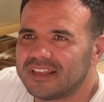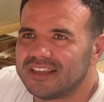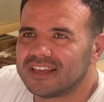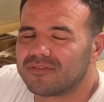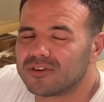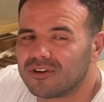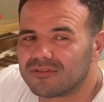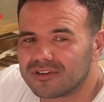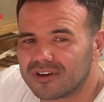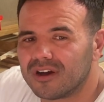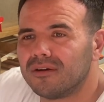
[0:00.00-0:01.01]
if you don't
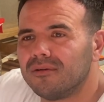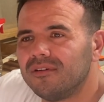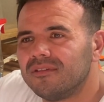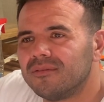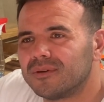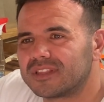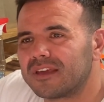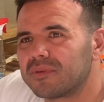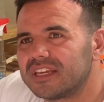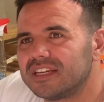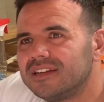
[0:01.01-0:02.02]
know what they
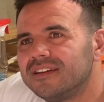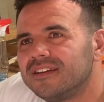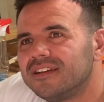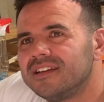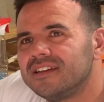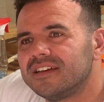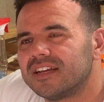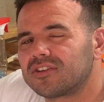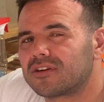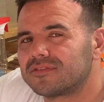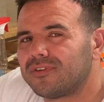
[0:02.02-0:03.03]
mean, it's
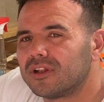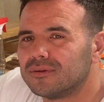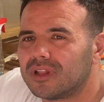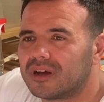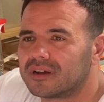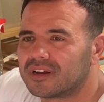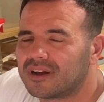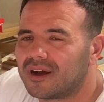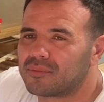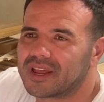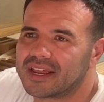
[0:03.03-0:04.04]
hard to follow along and
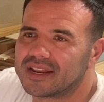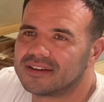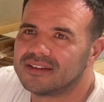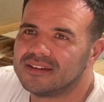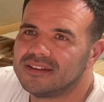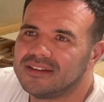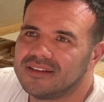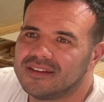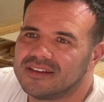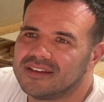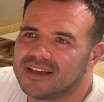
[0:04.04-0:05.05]
comprehend
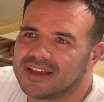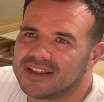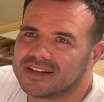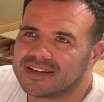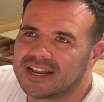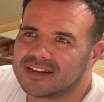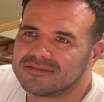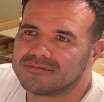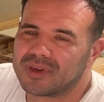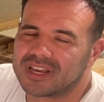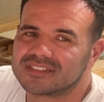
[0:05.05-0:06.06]
and kind of
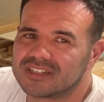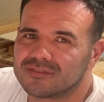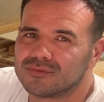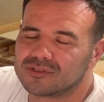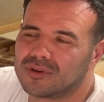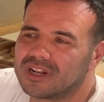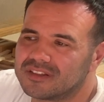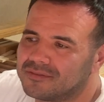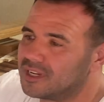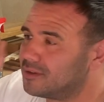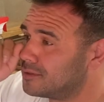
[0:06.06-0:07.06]
make sense of what's going on in the
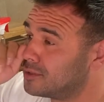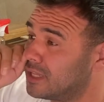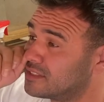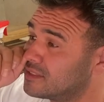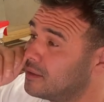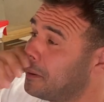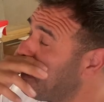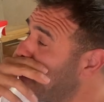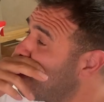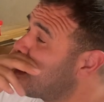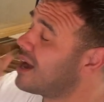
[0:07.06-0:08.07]
video. So that's
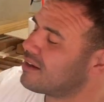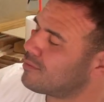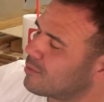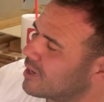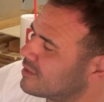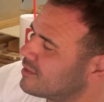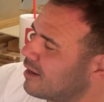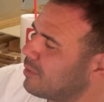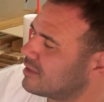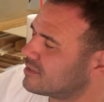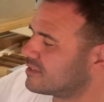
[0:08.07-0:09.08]
kind of what we're going to talk
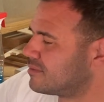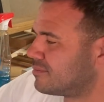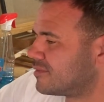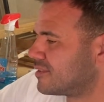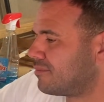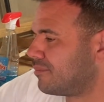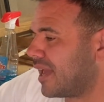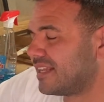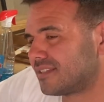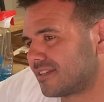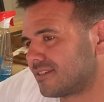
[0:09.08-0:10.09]
about, just some
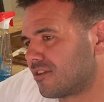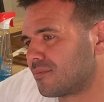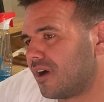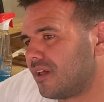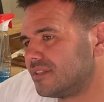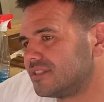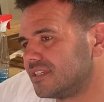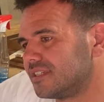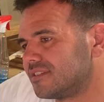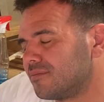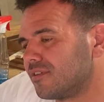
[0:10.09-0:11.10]
basic terminology,
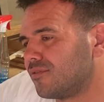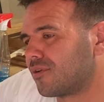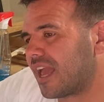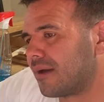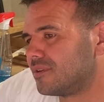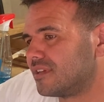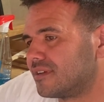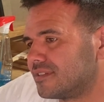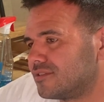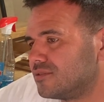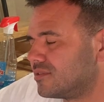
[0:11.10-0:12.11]
some of the vocabulary
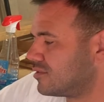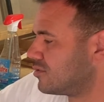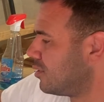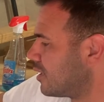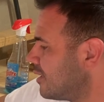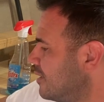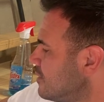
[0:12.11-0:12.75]
that's used in solar,